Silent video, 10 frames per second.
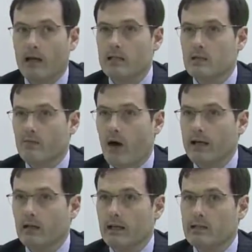I guess the
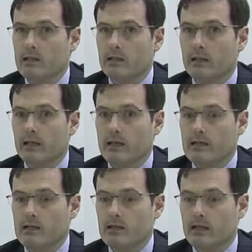final lesson
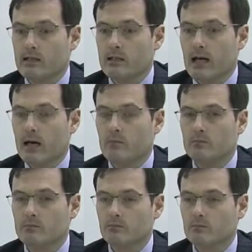is that
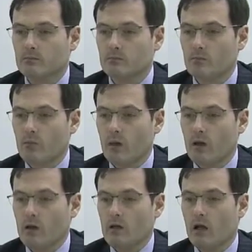
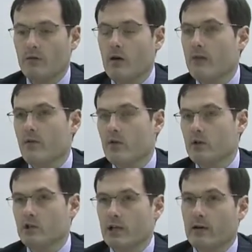if you have a
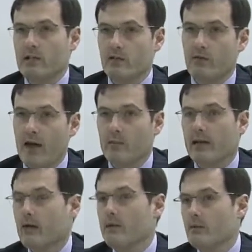third generation
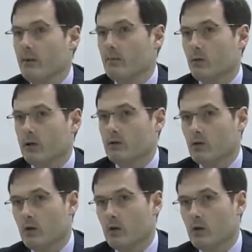family, how many people are you